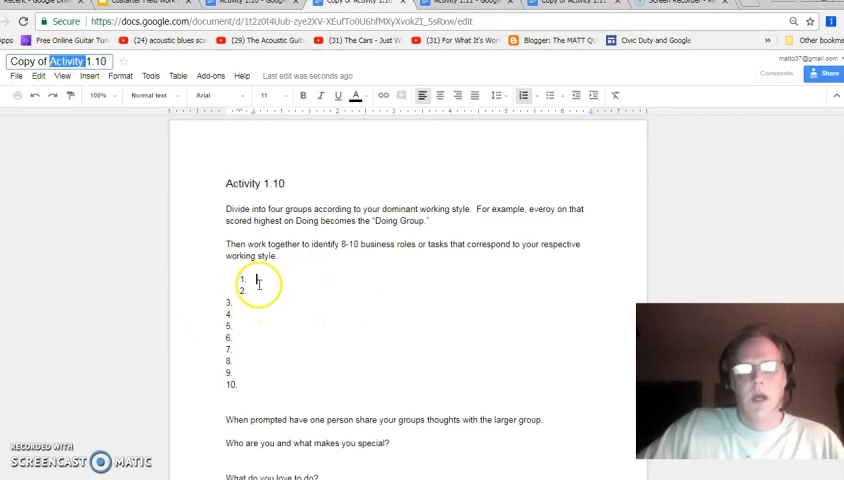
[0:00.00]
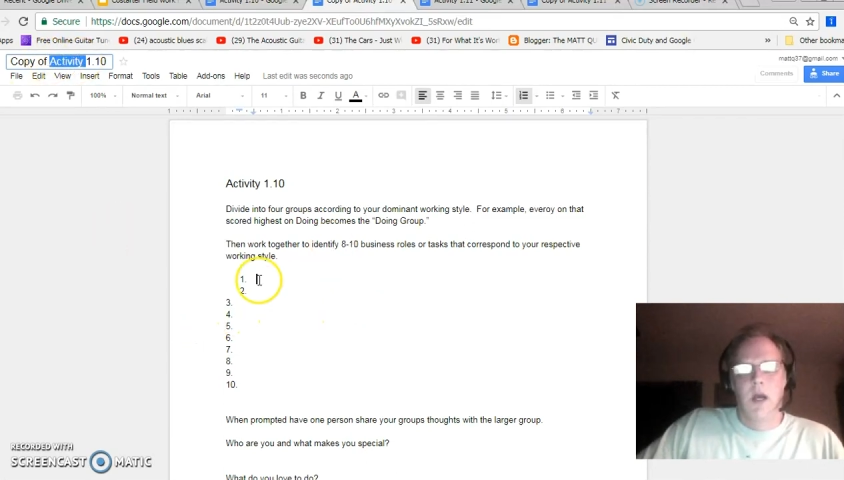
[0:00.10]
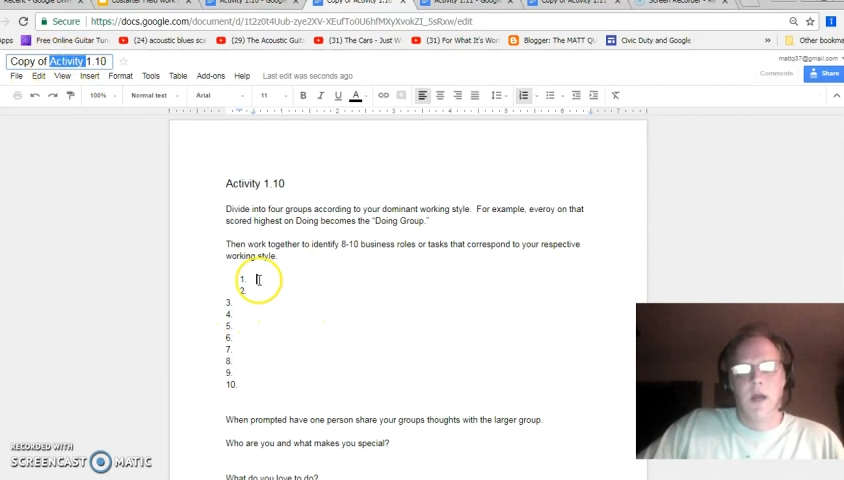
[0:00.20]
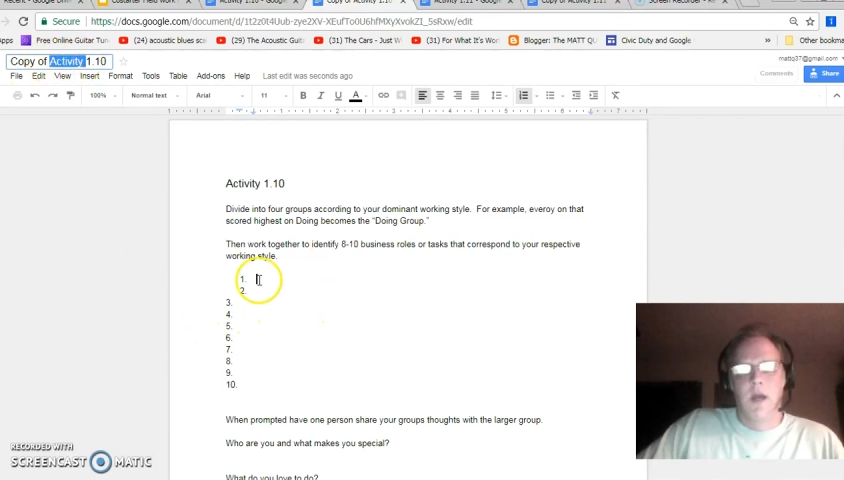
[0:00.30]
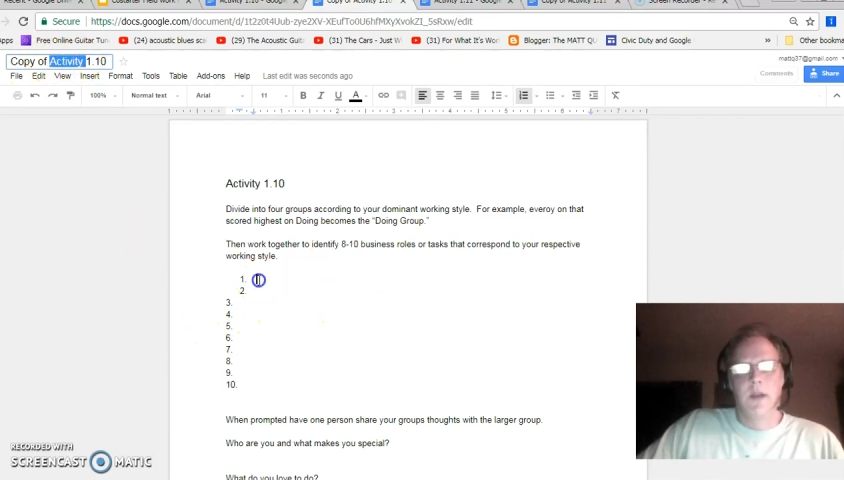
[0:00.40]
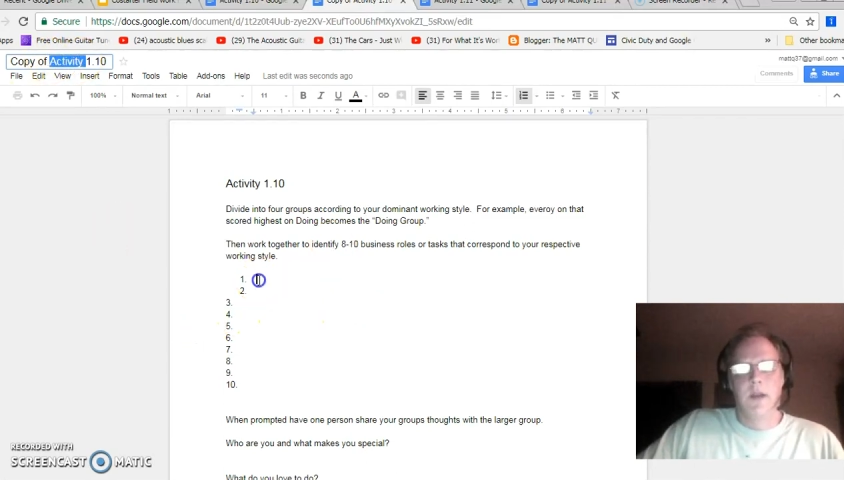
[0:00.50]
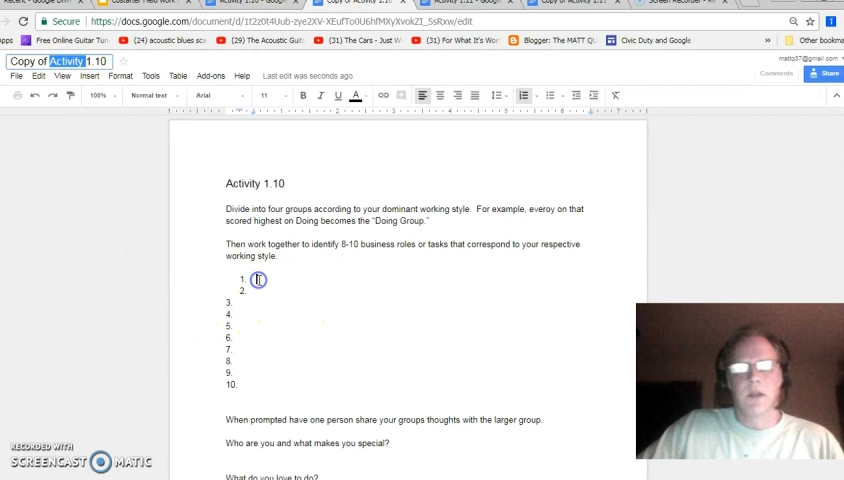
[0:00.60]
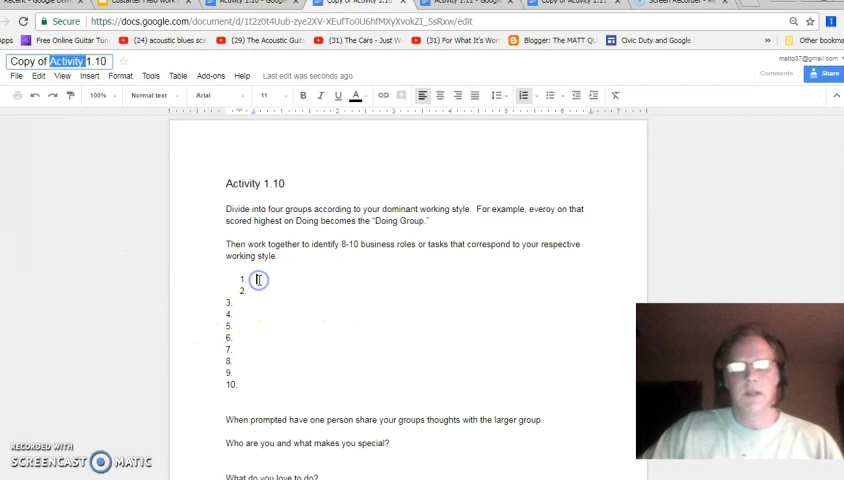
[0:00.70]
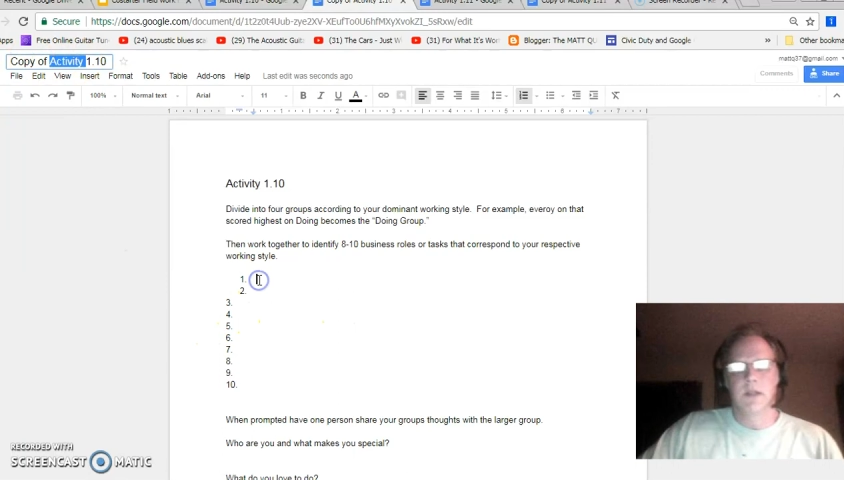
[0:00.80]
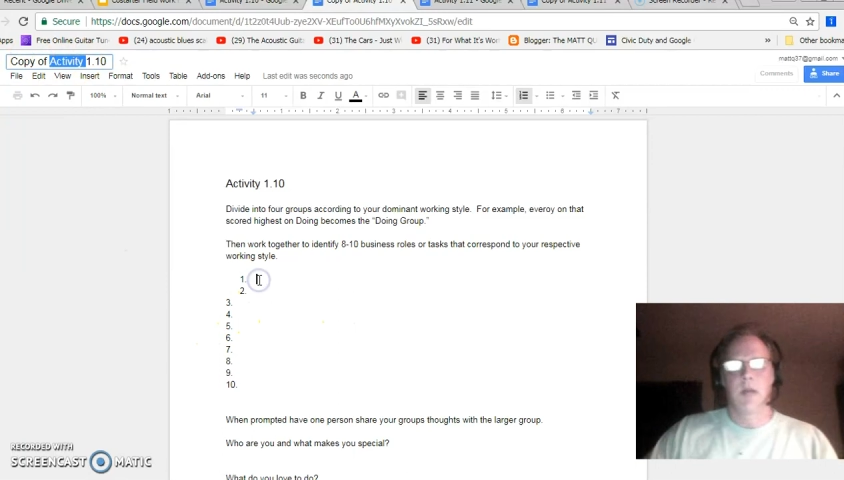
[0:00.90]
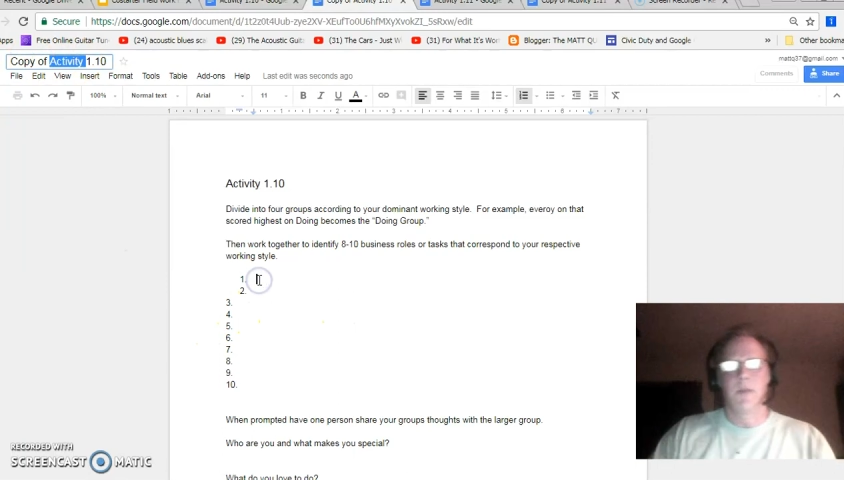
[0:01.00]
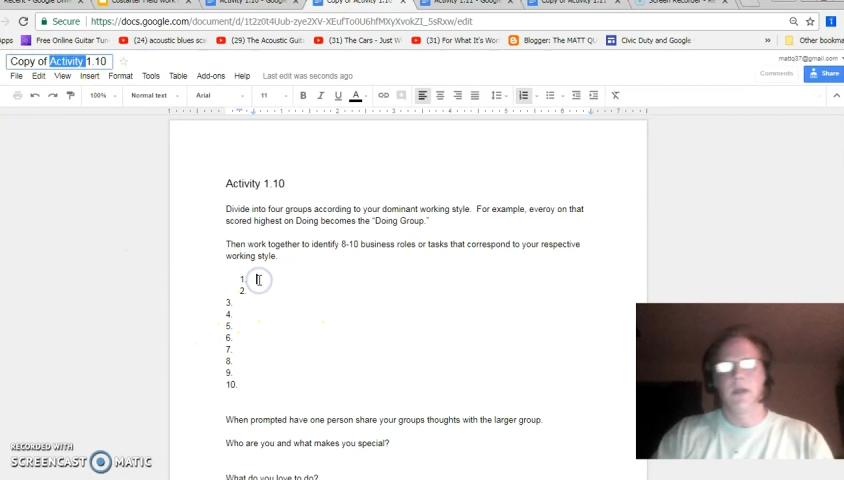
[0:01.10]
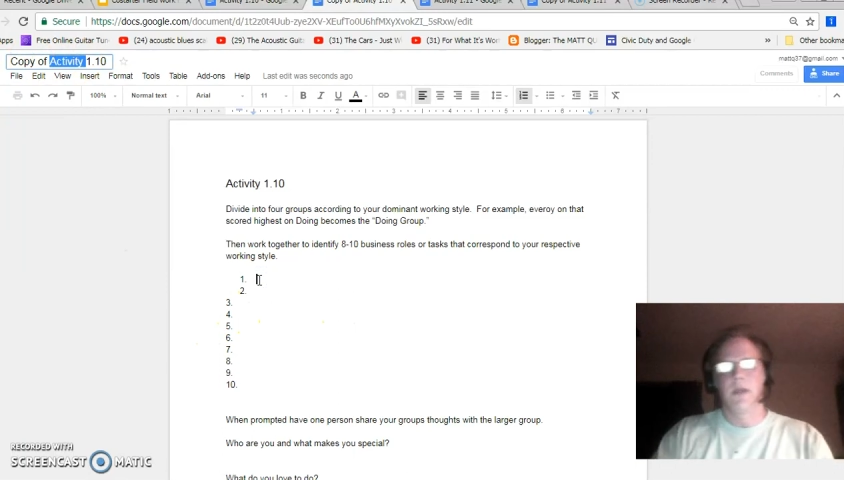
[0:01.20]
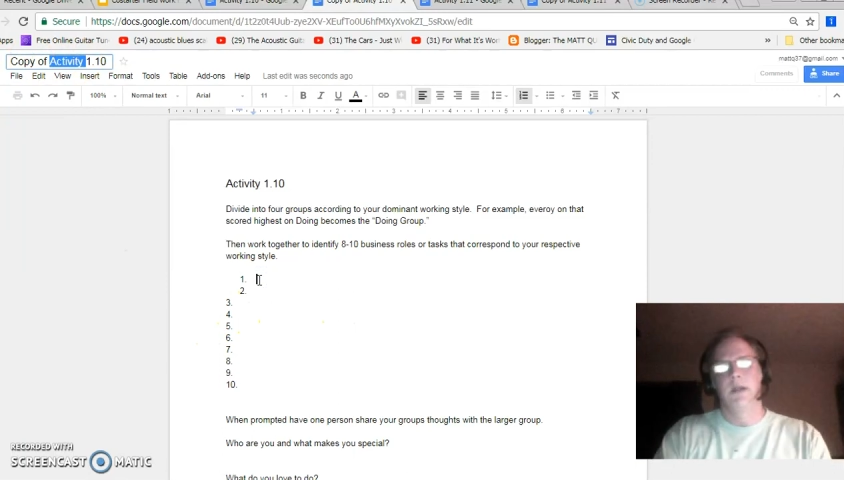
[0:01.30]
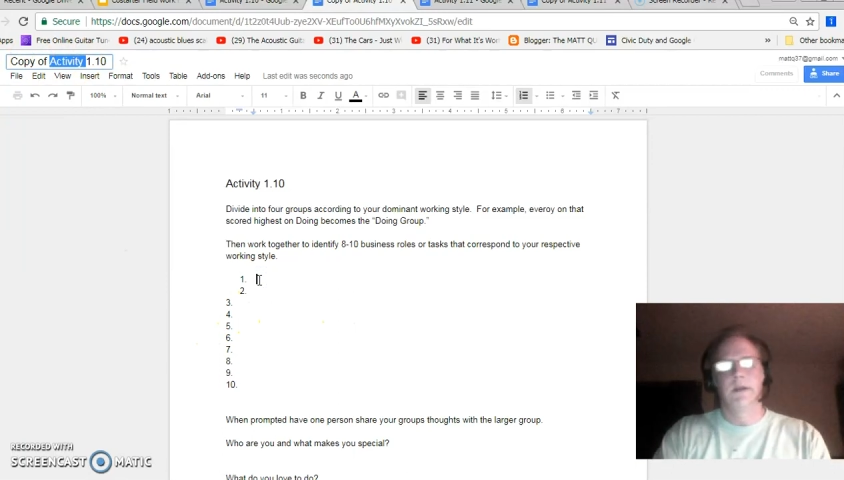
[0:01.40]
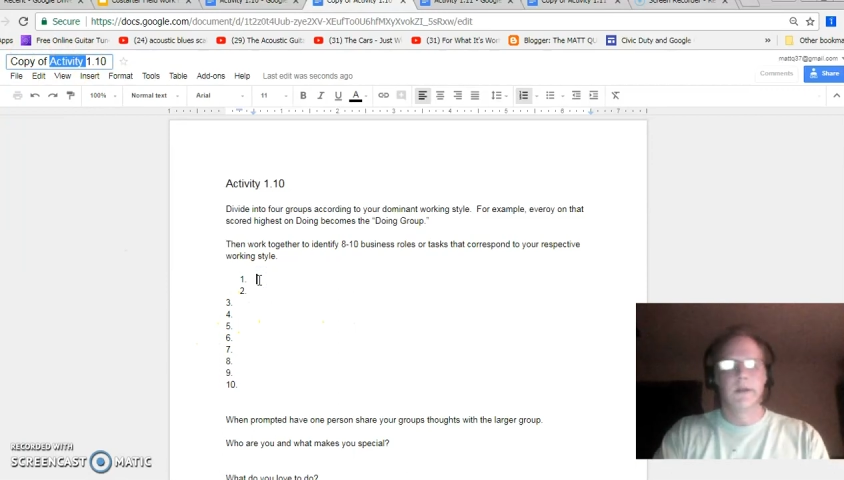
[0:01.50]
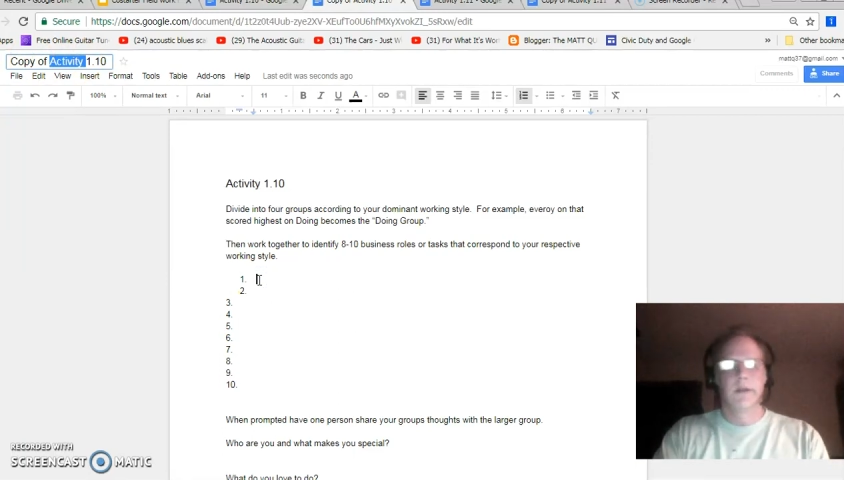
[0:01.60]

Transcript: And then you can type in,